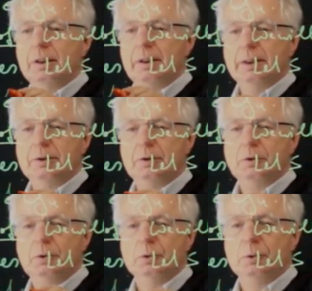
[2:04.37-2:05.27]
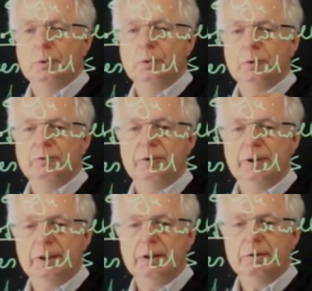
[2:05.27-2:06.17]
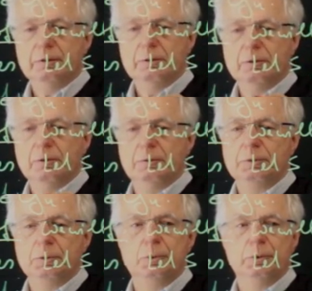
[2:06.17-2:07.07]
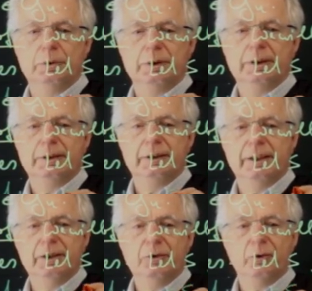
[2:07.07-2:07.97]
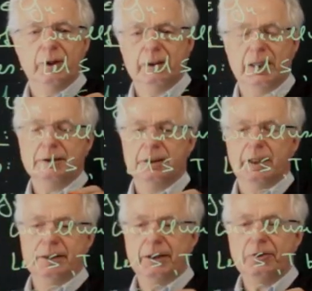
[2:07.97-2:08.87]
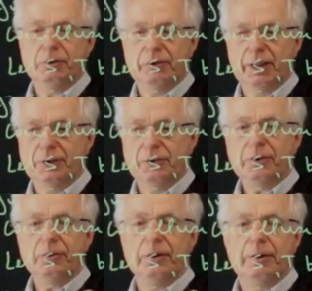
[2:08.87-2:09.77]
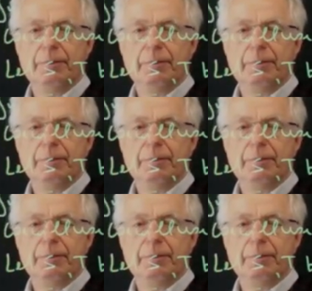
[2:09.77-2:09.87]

let u v, so u in S, I write it like S, like this,